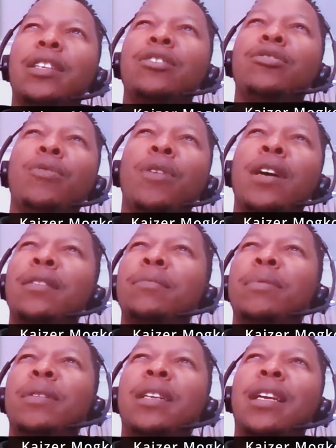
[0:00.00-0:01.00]
each one,
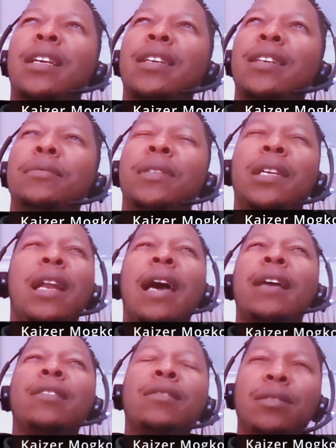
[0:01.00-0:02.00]
but like
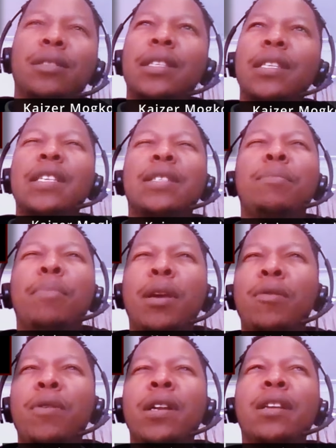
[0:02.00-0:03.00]
denial is a
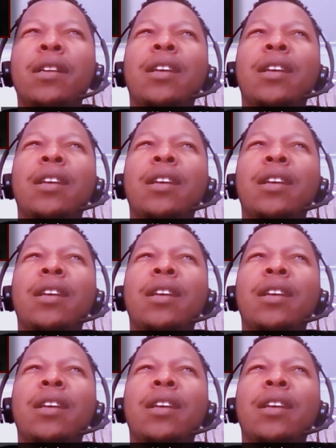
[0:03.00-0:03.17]
big one.